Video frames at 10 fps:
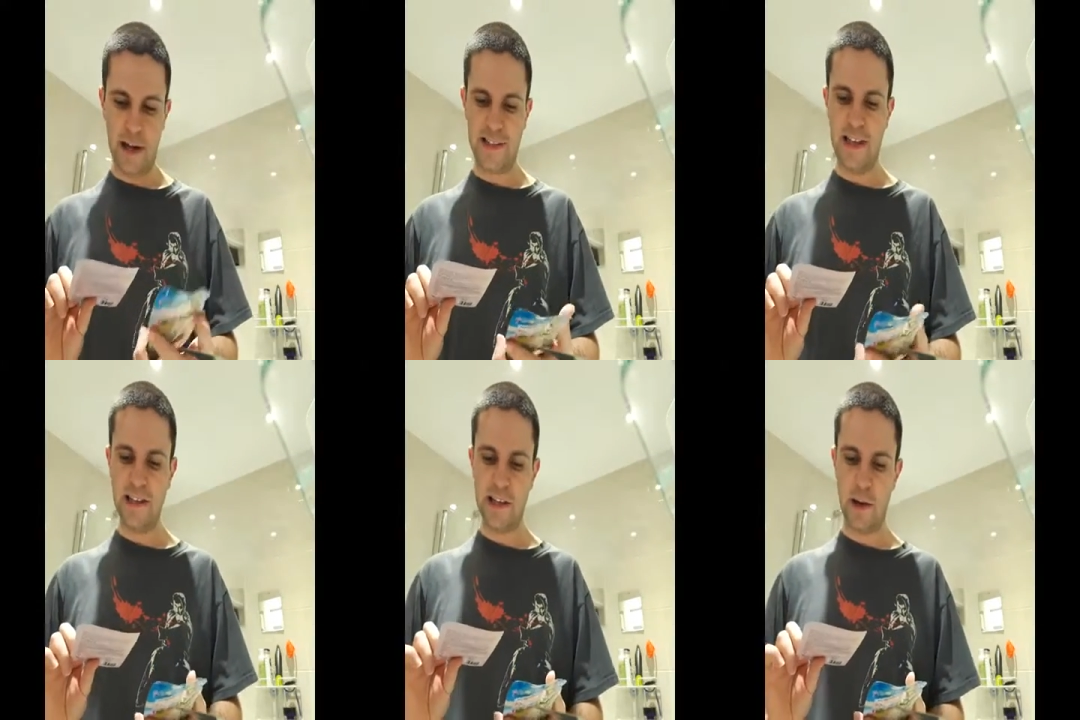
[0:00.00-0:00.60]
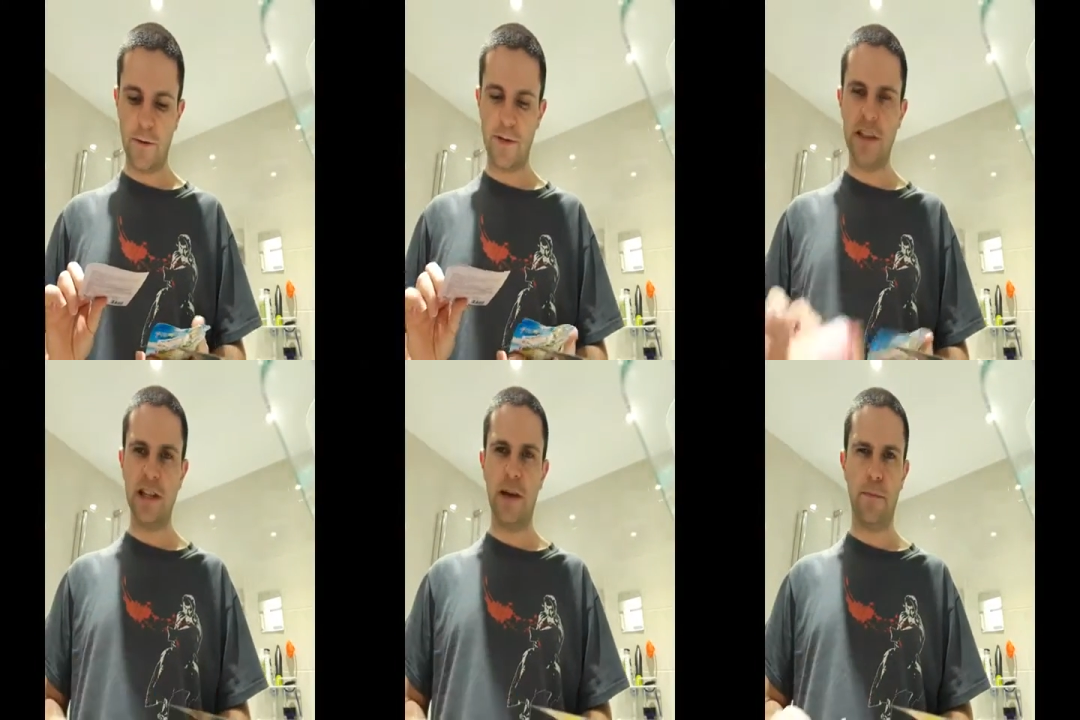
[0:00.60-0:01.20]
tend to go for
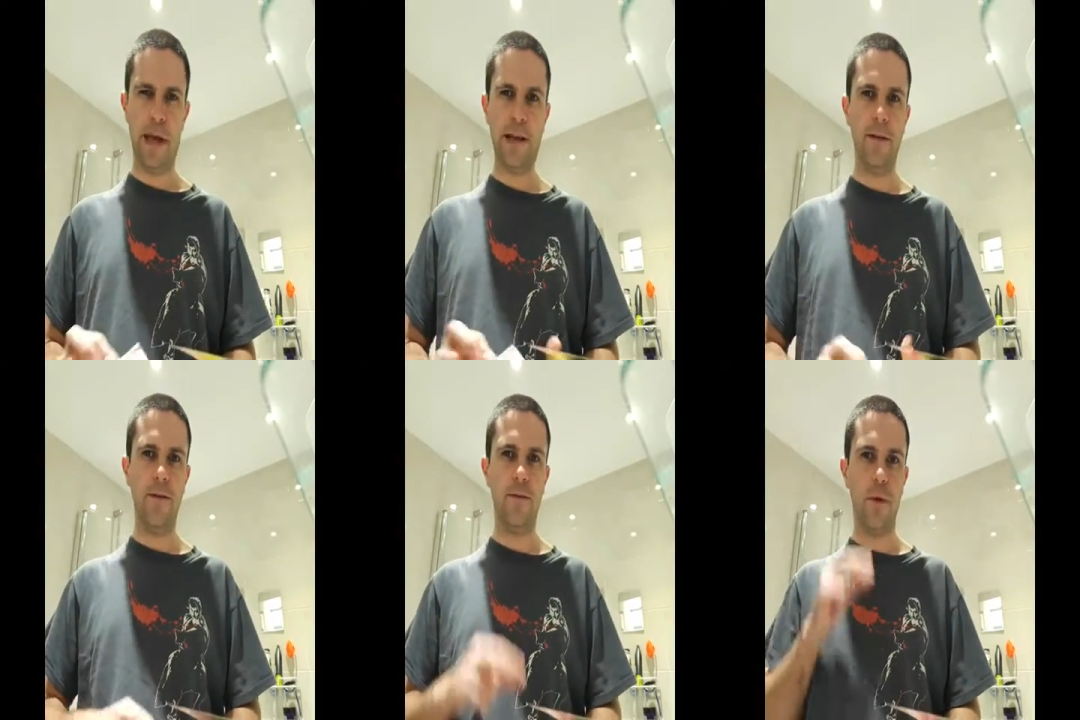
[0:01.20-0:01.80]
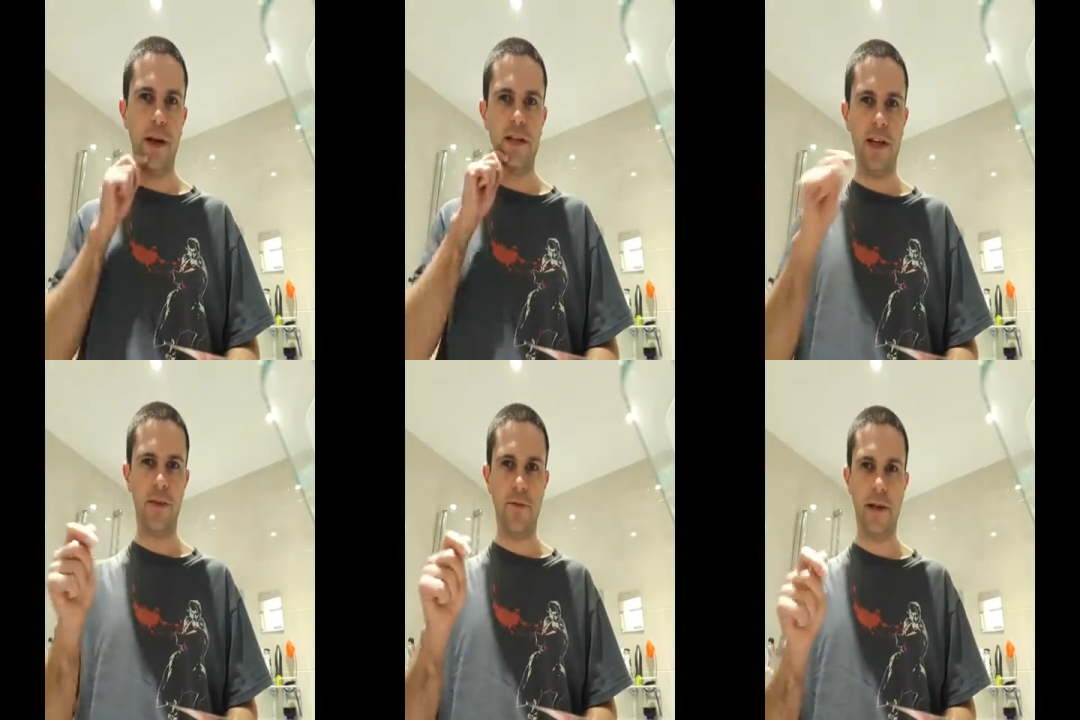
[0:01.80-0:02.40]
these like peel off ones,
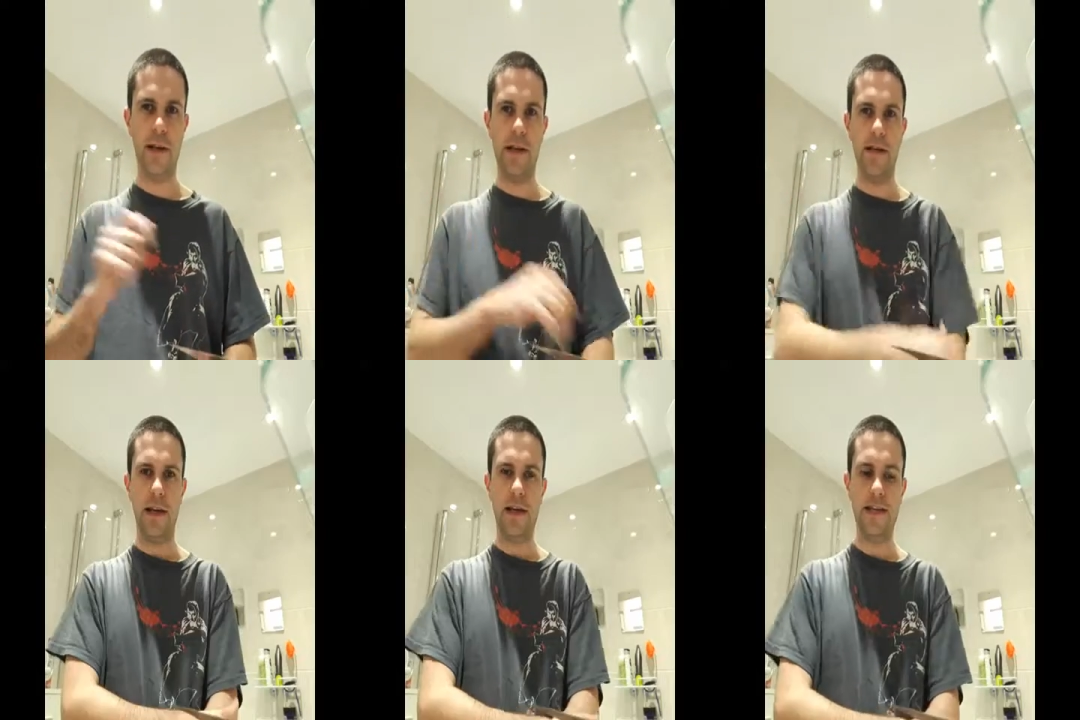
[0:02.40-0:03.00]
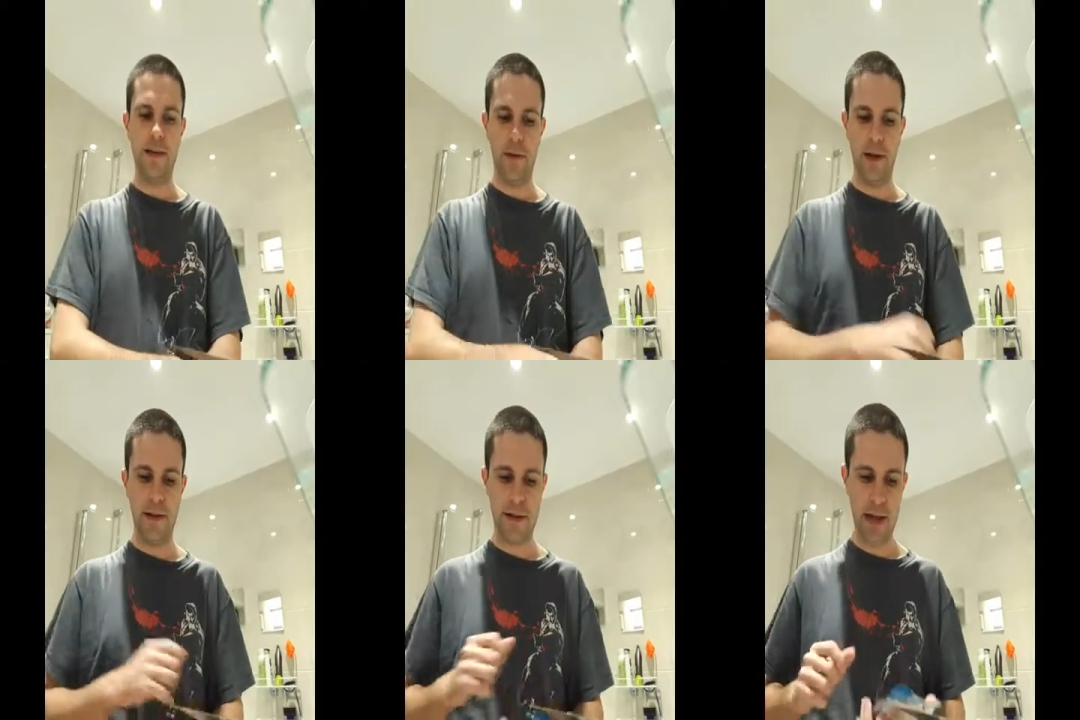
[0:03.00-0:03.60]
the really easy
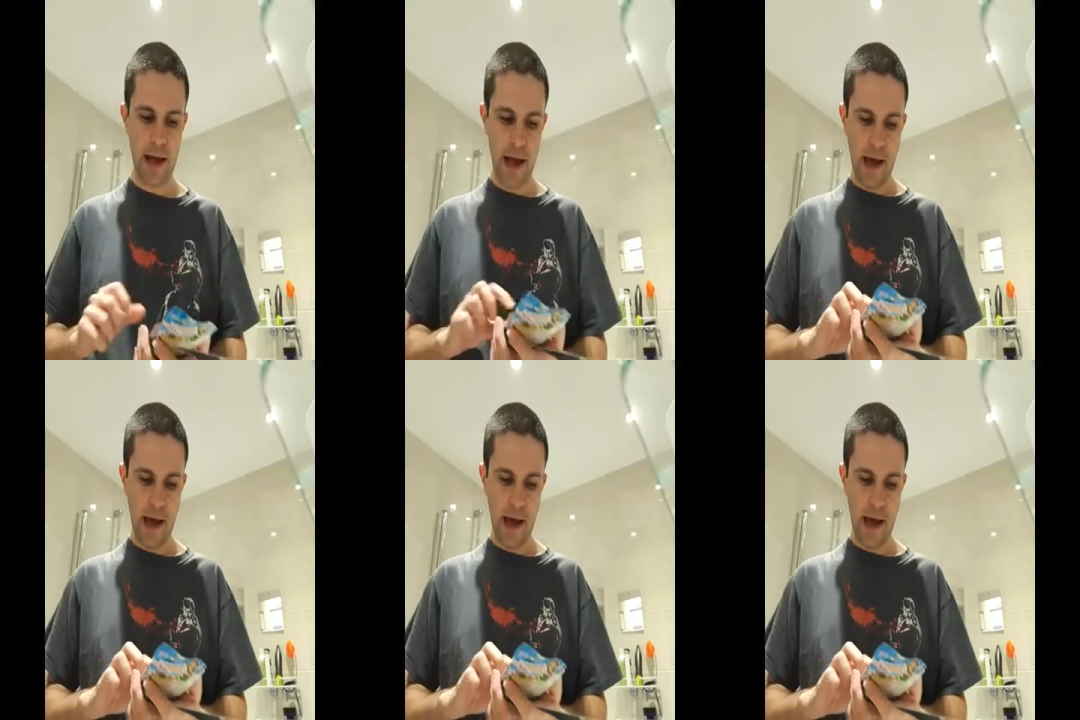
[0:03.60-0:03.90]
ones.